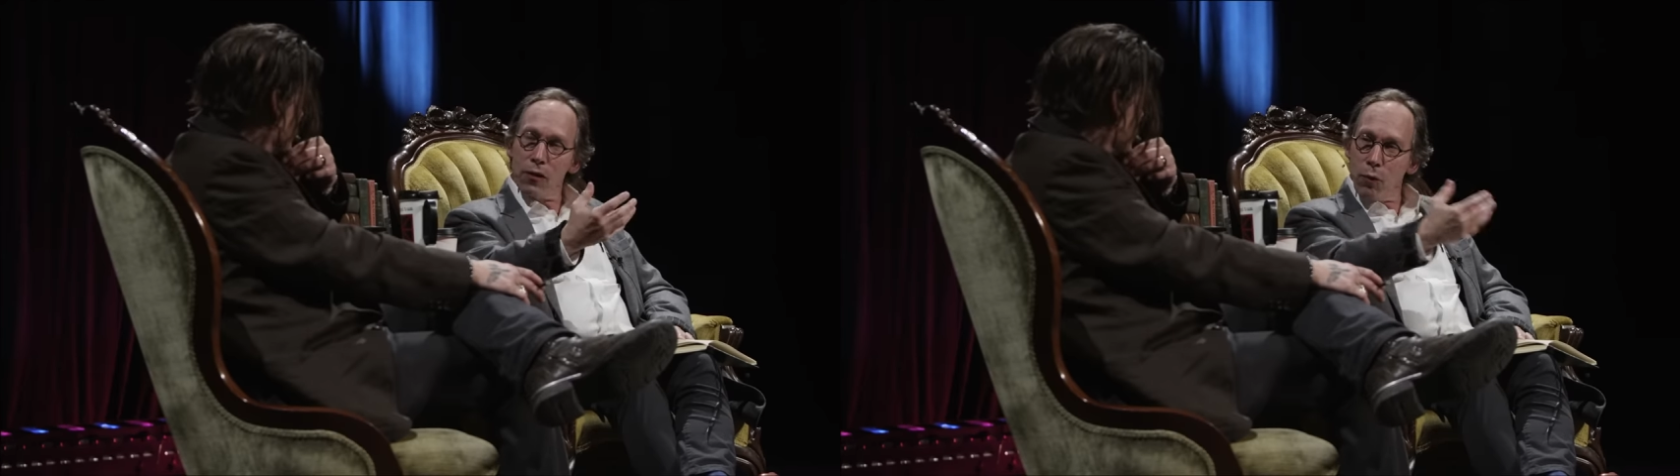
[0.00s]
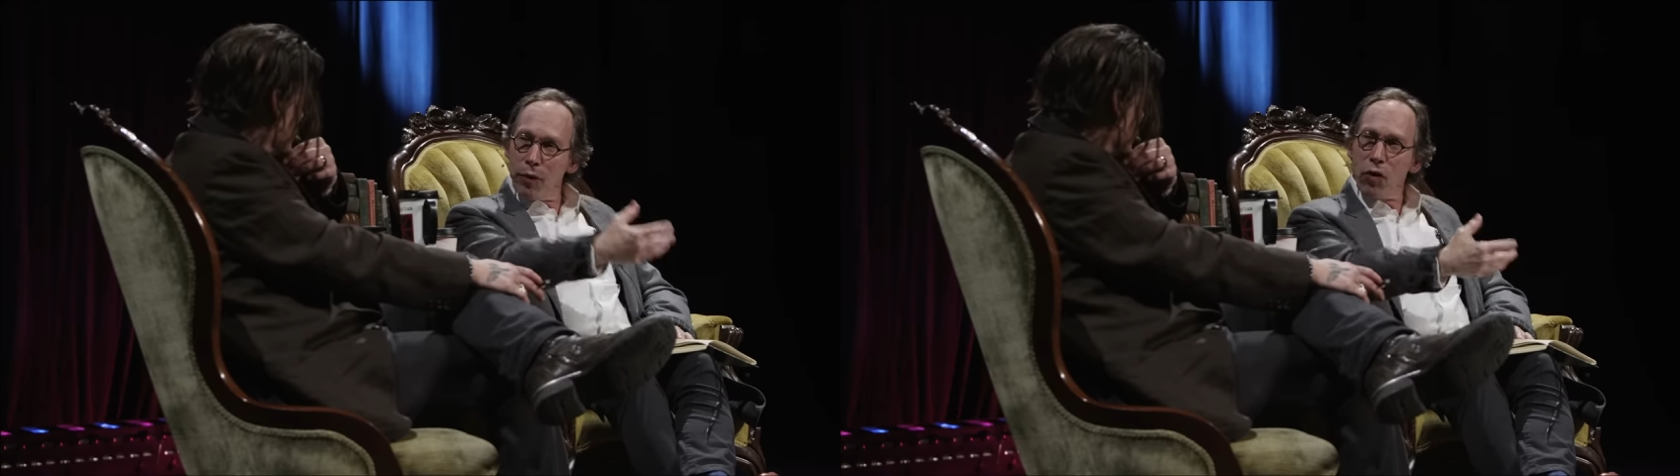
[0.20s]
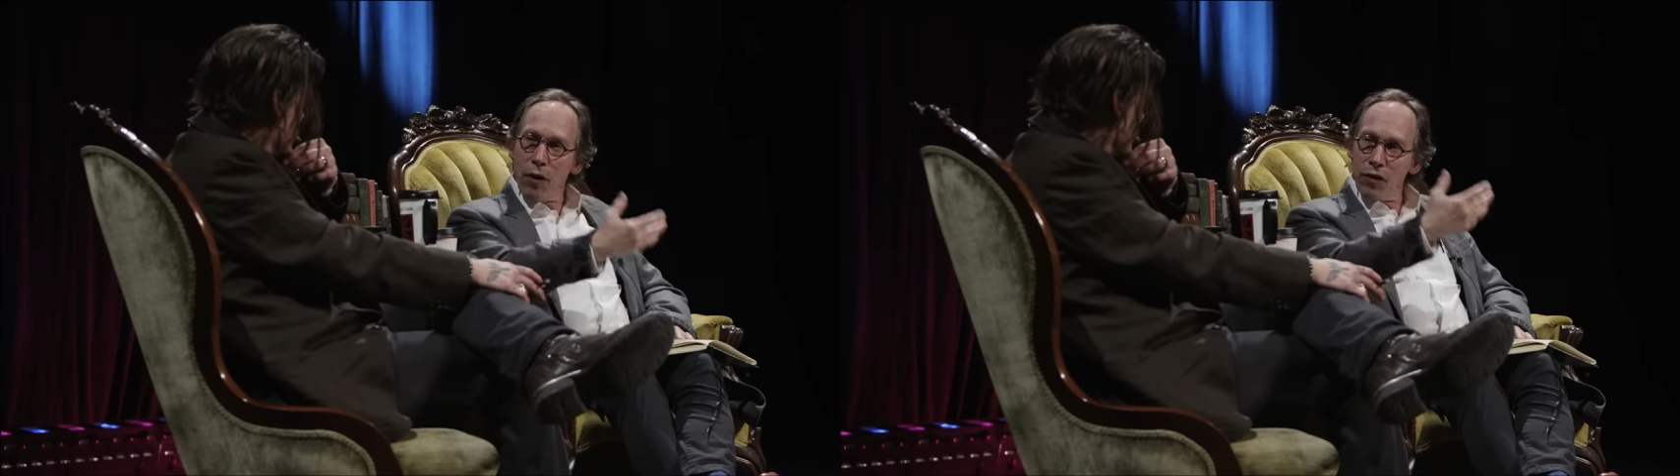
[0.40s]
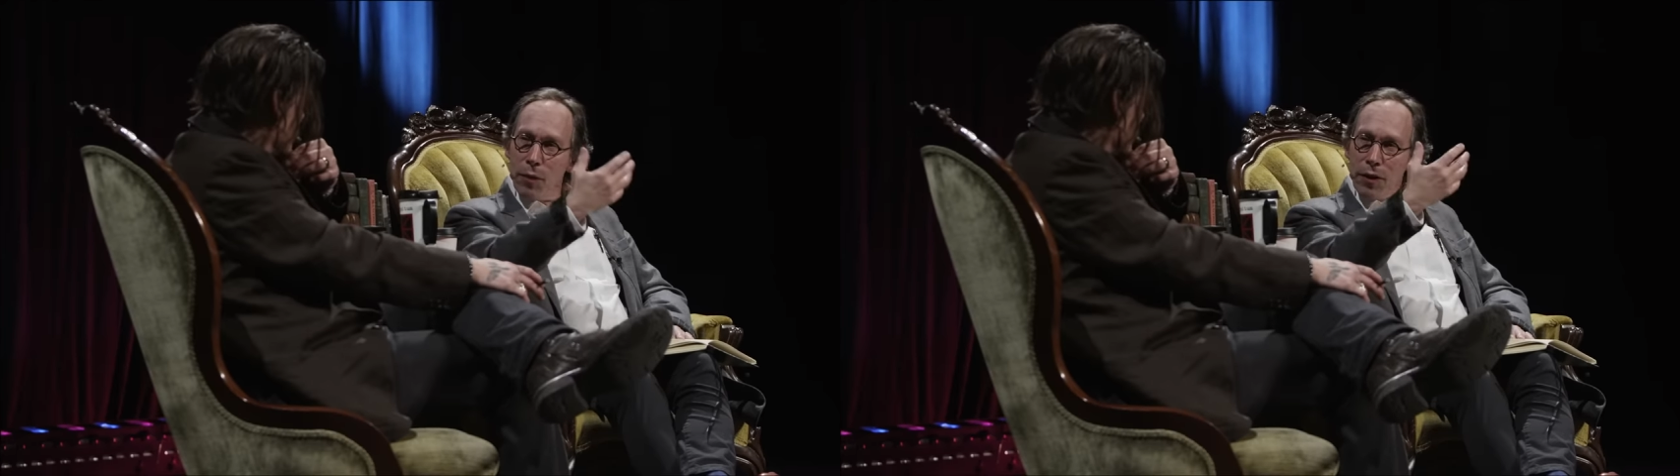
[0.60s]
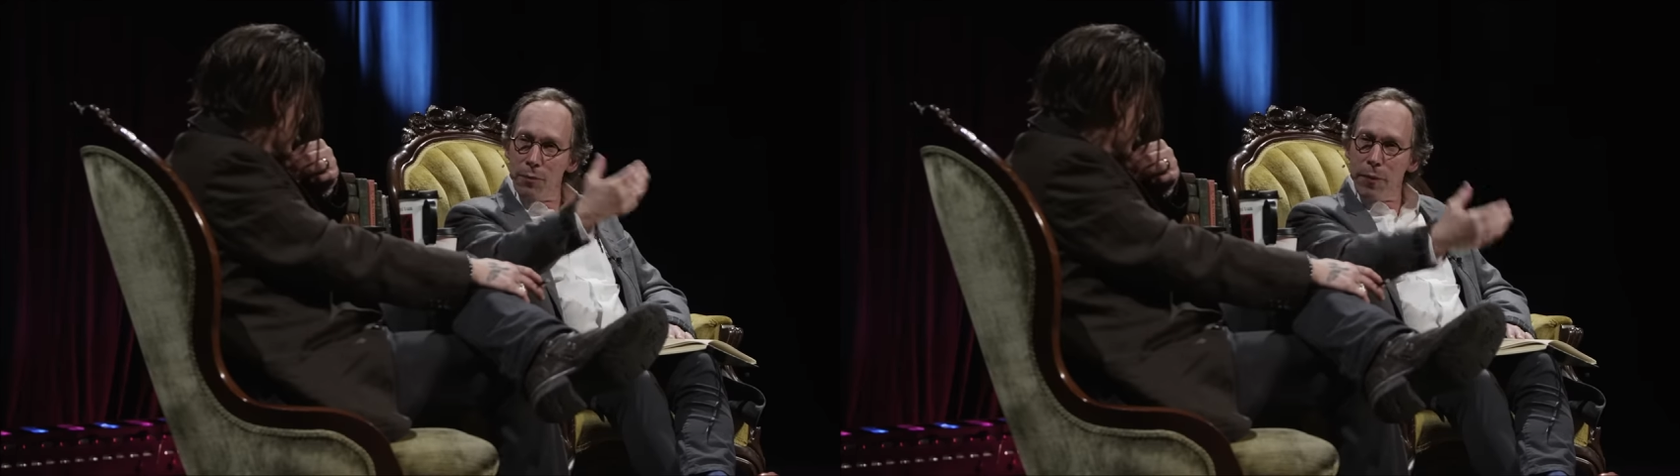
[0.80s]
and one talks
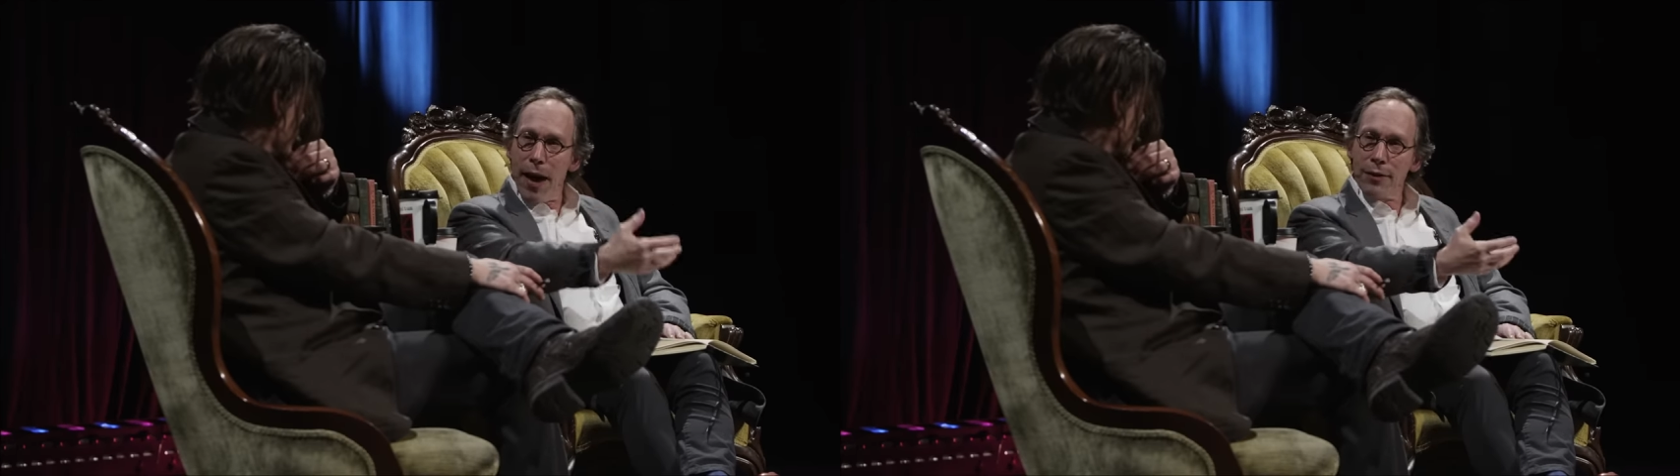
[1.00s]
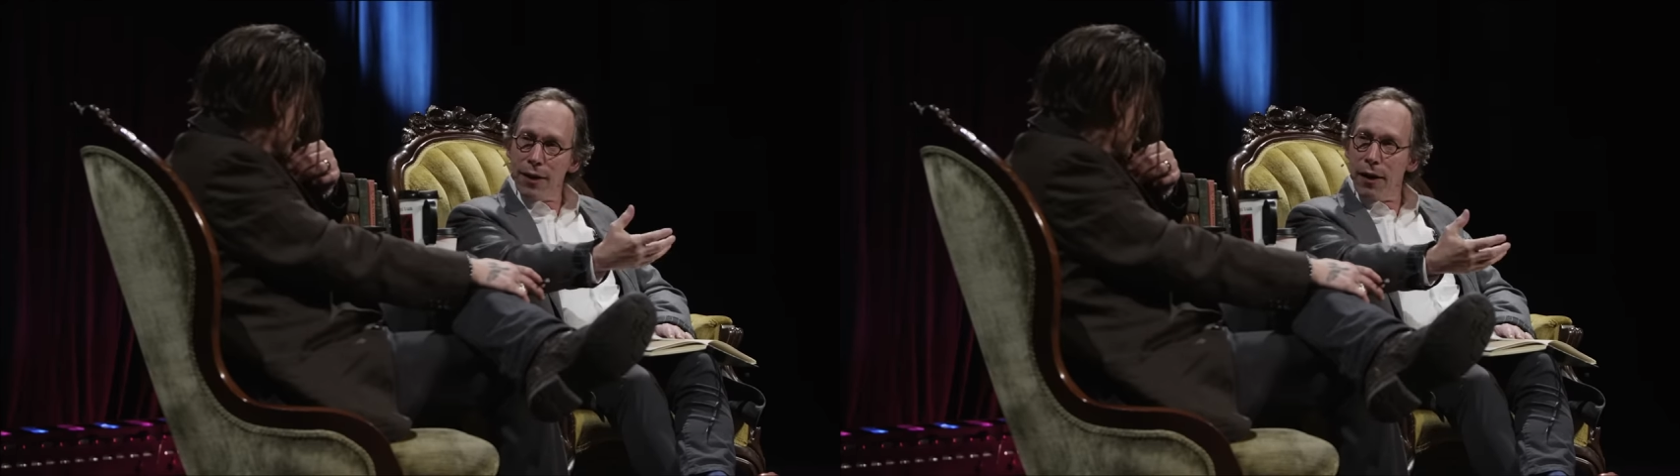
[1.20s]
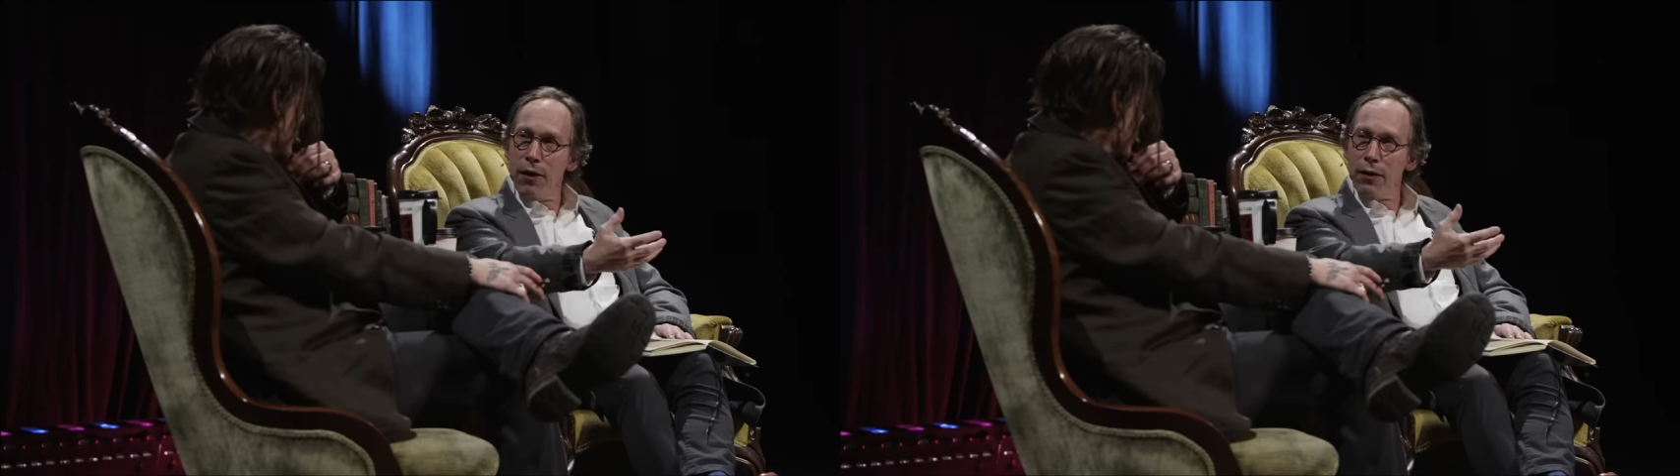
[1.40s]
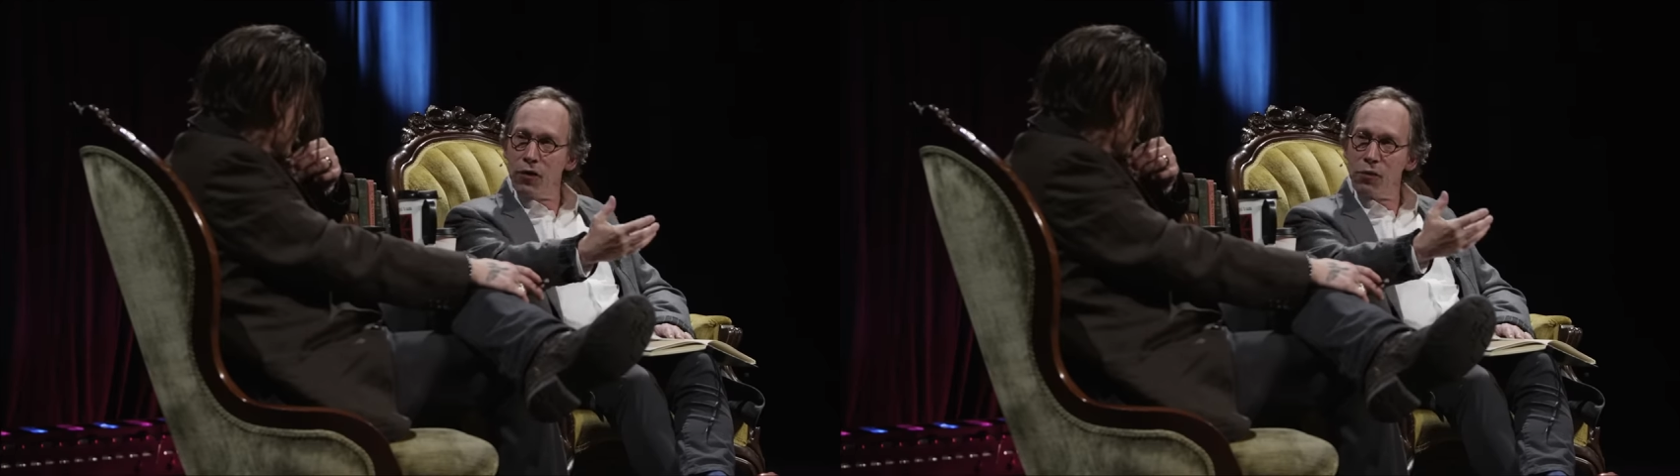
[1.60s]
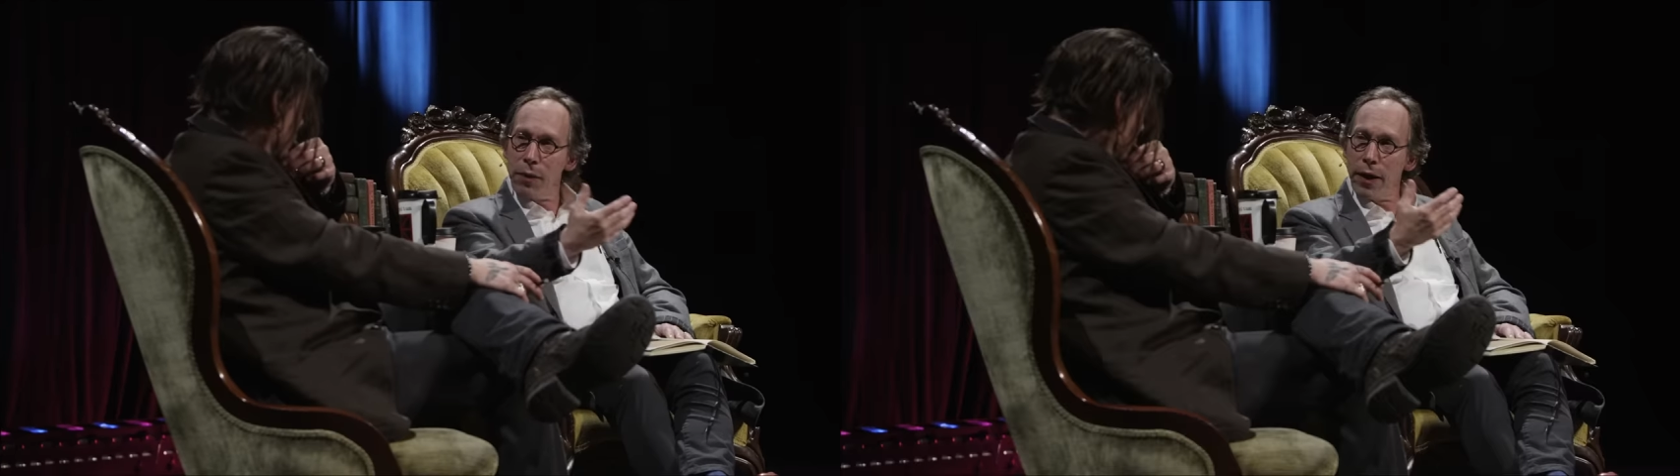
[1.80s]
about the impact the
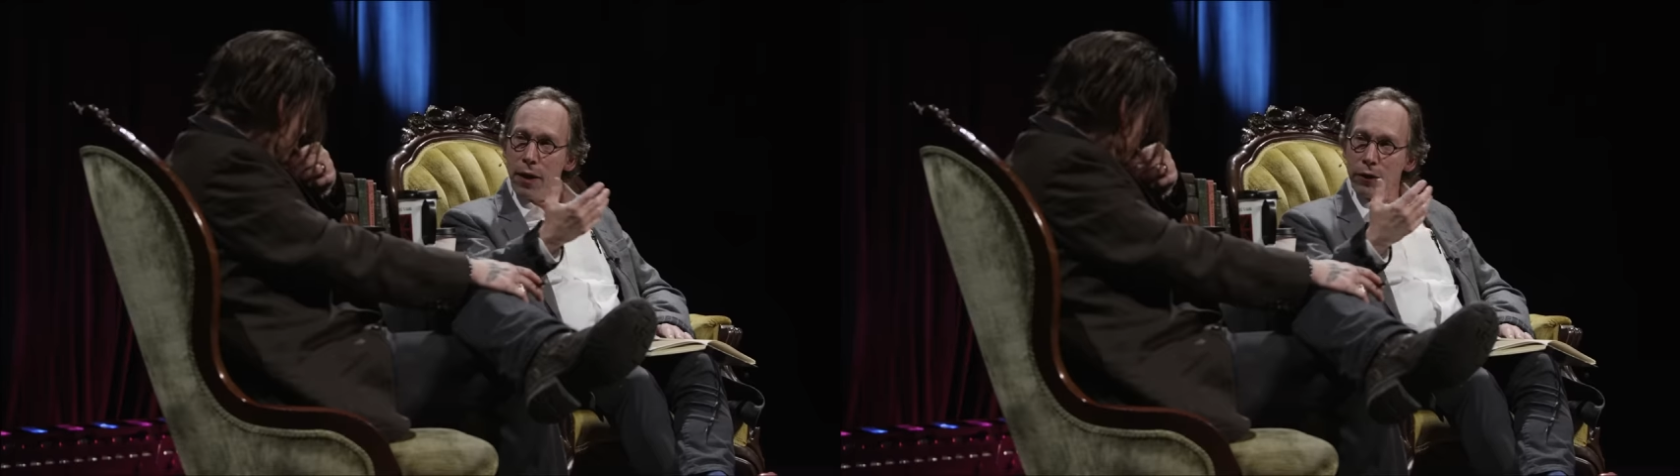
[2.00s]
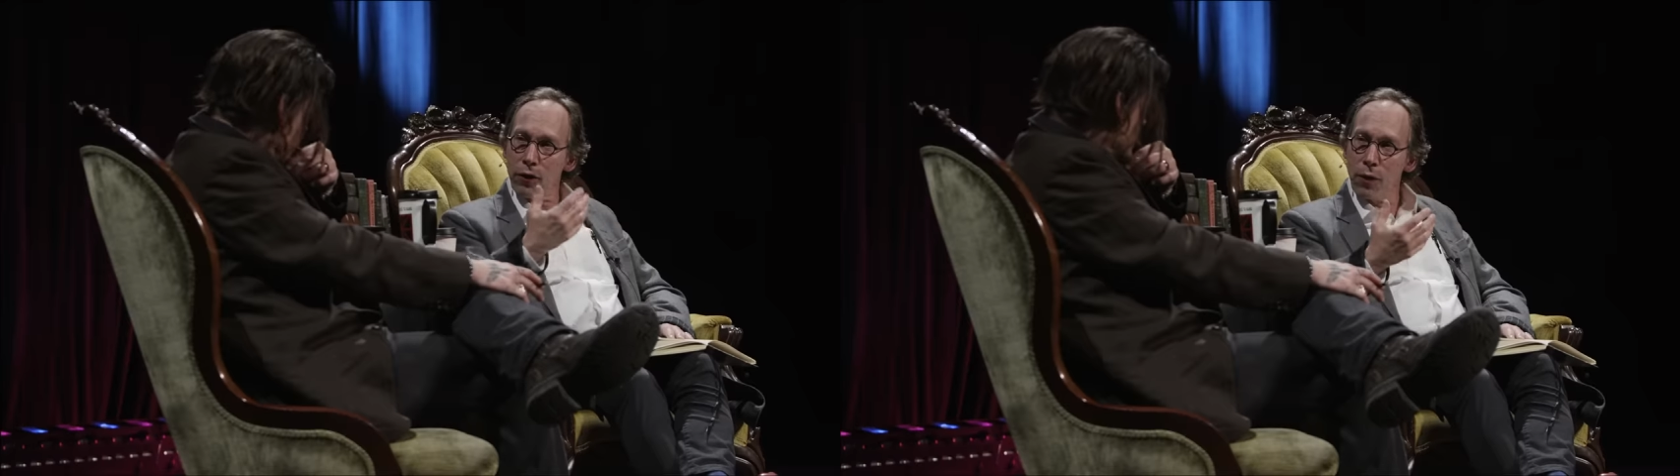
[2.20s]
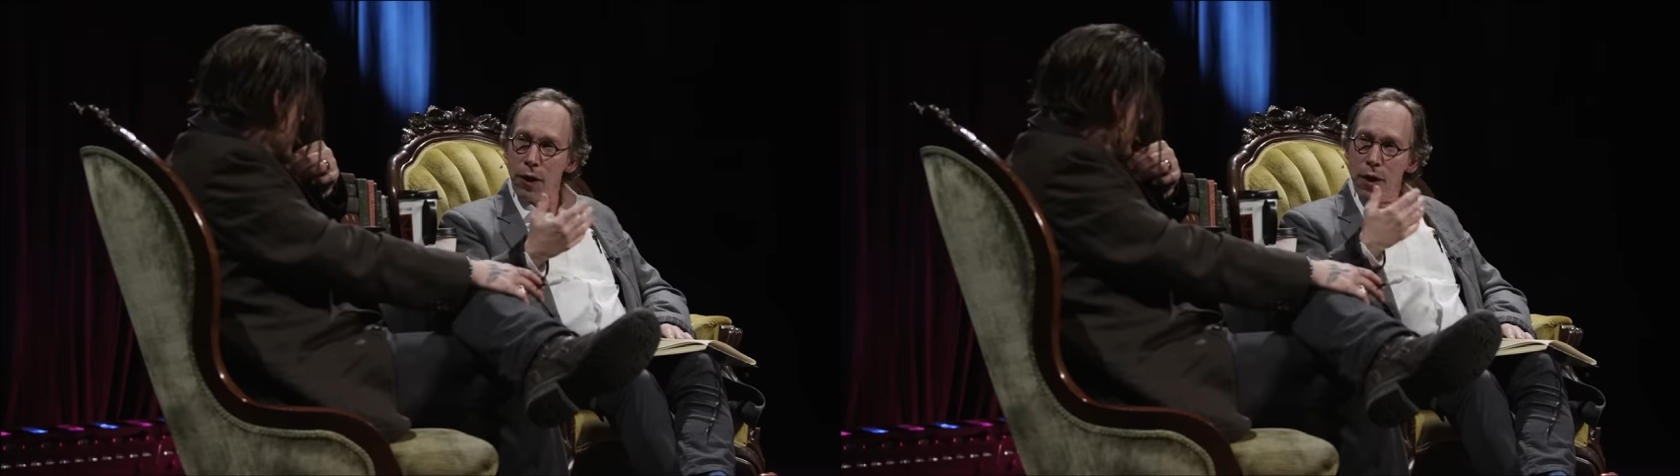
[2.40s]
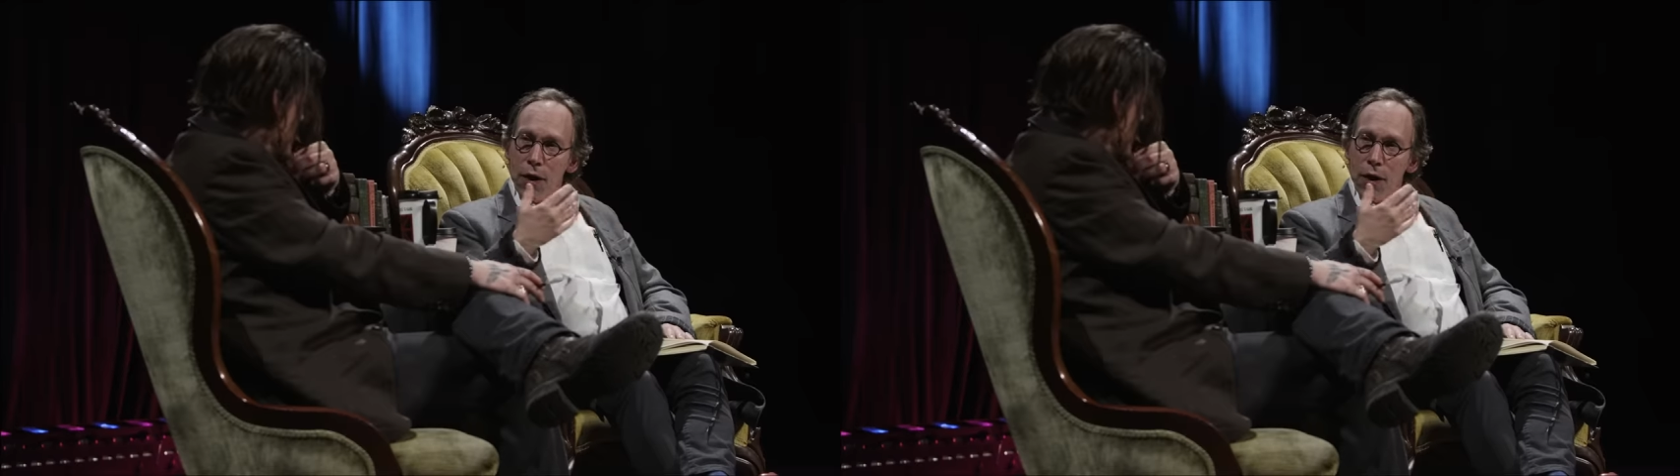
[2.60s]
characters play on you,